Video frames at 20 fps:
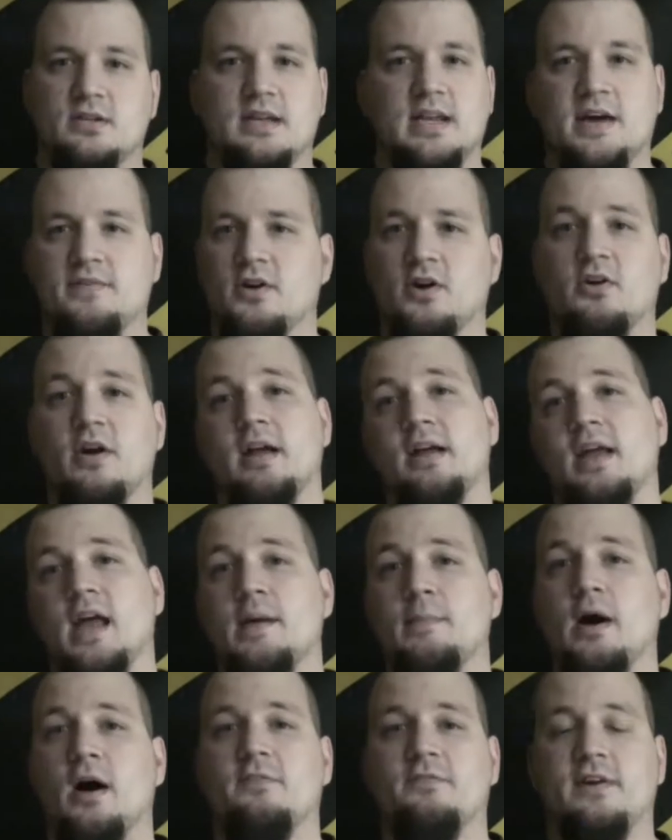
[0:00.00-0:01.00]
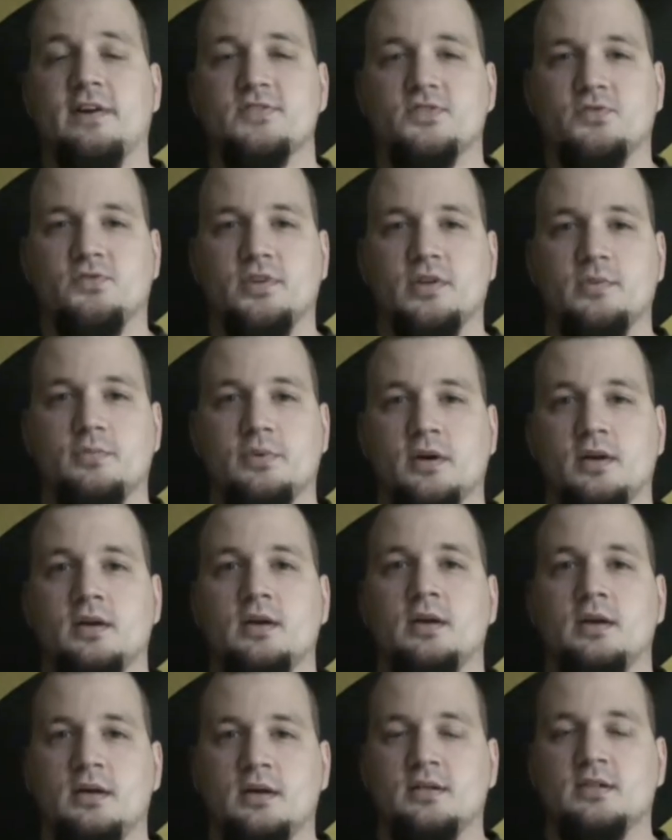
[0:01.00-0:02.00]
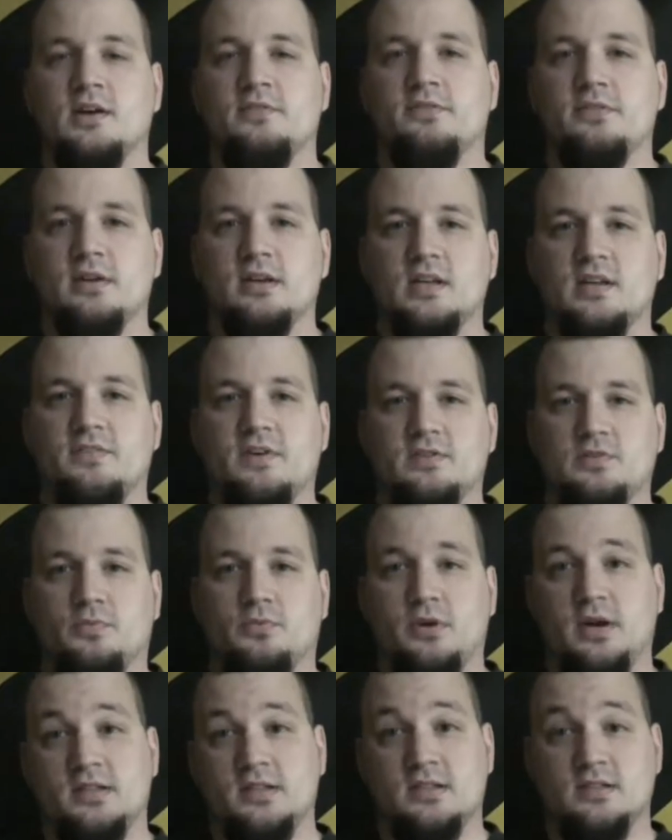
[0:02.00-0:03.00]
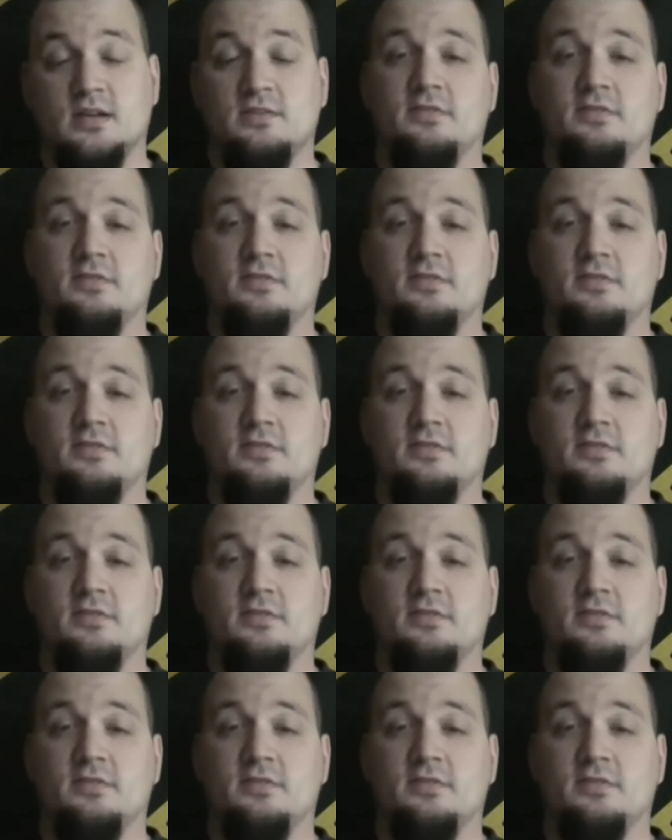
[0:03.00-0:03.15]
Didn't have a great game offensively, but definitely a defensive presence.